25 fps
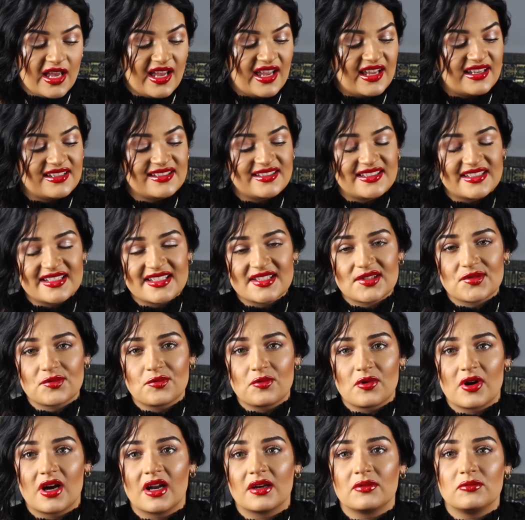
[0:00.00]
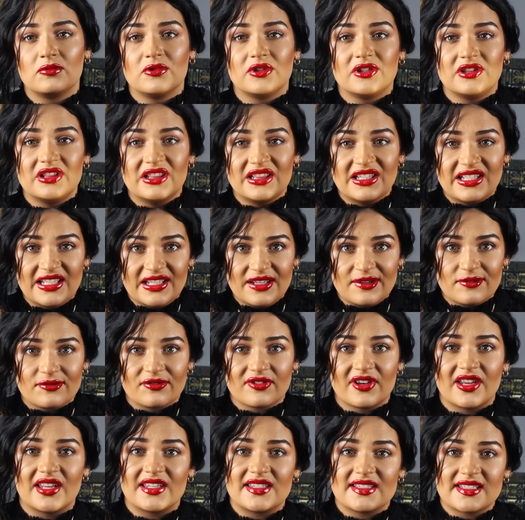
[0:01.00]
And this one will
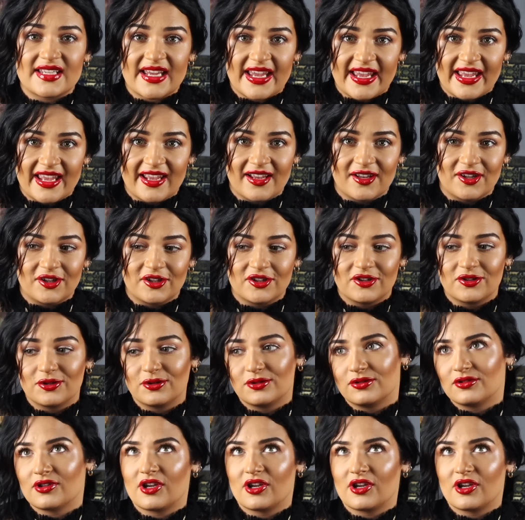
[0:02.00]
leave a trail.